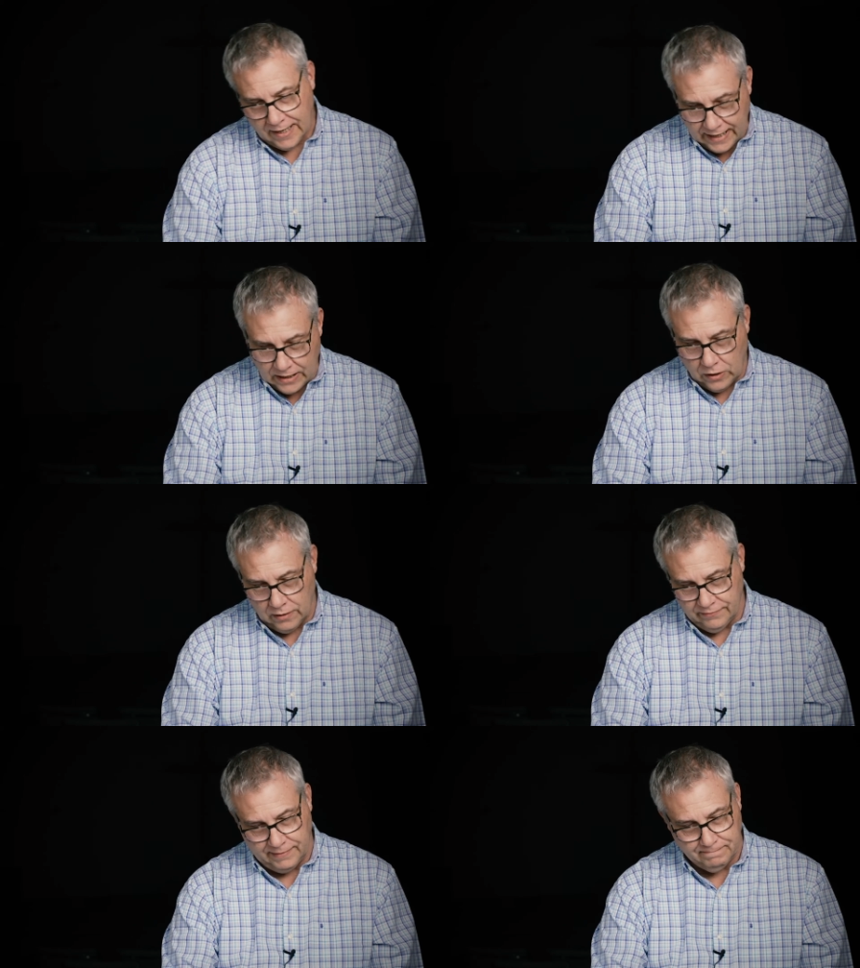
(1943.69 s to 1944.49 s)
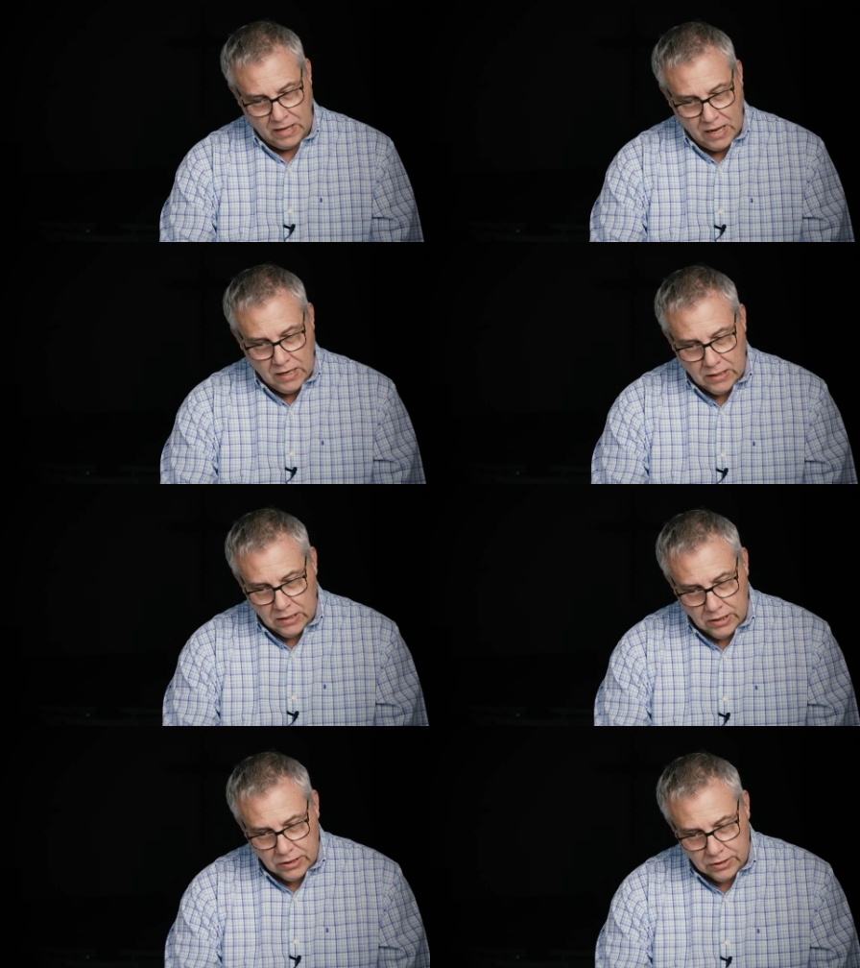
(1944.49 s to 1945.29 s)
in all of it.
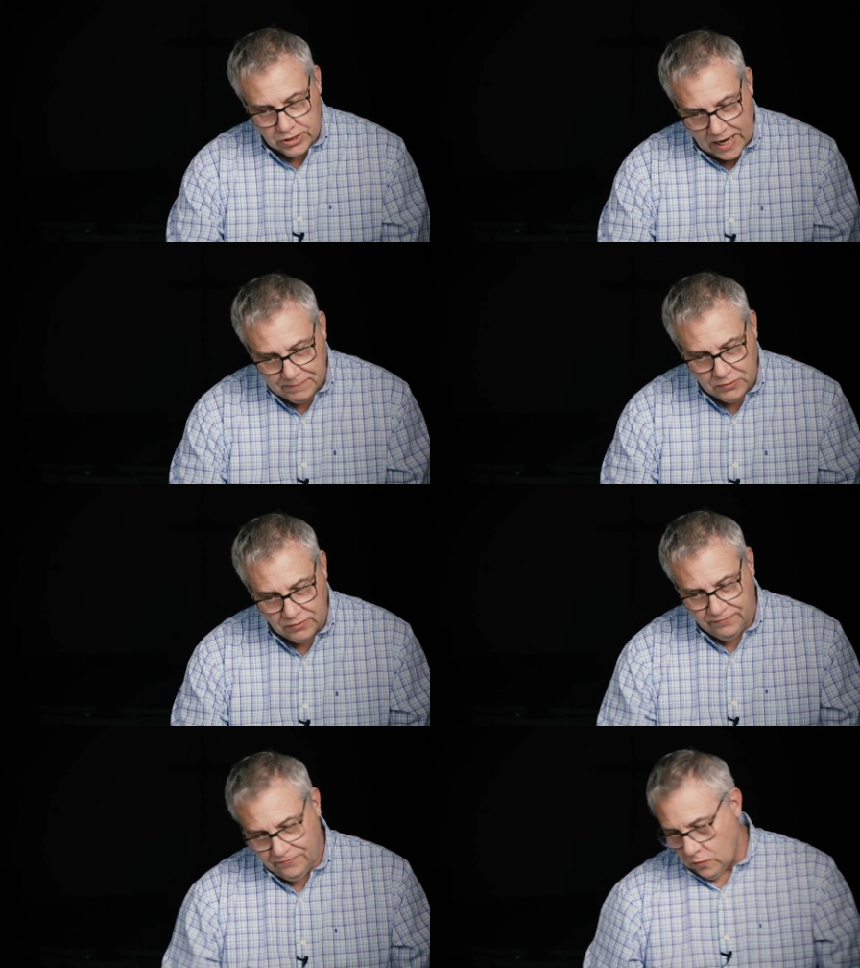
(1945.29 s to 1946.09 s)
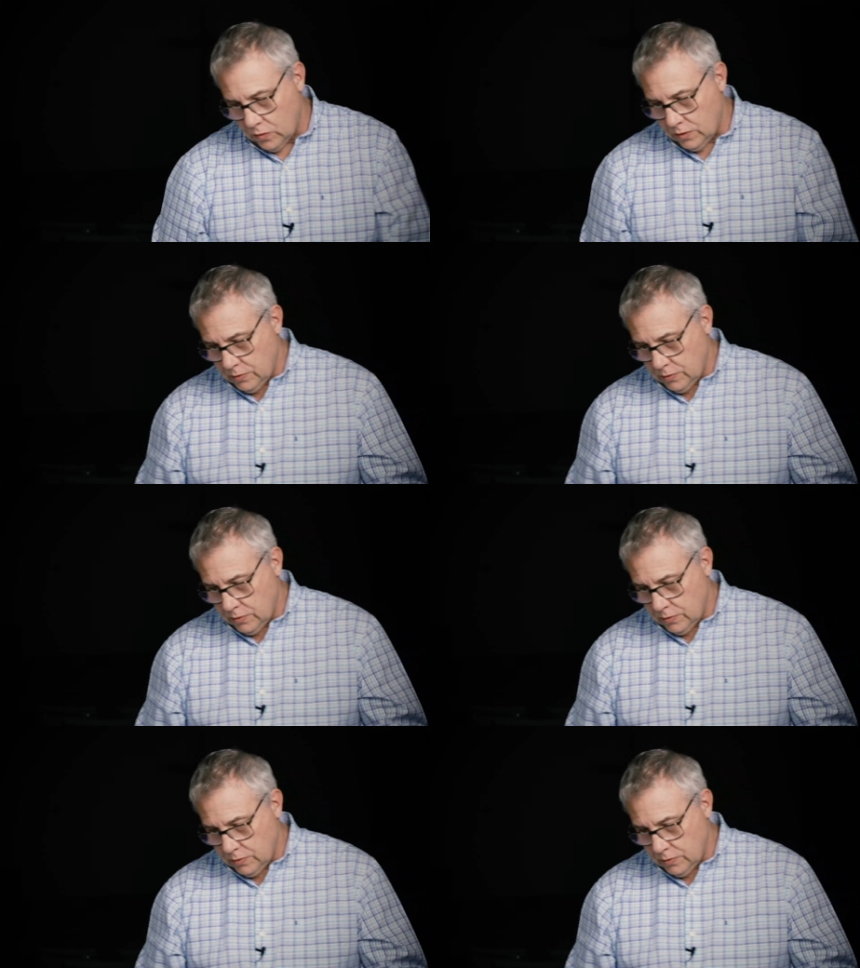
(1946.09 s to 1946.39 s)
Chapter 4,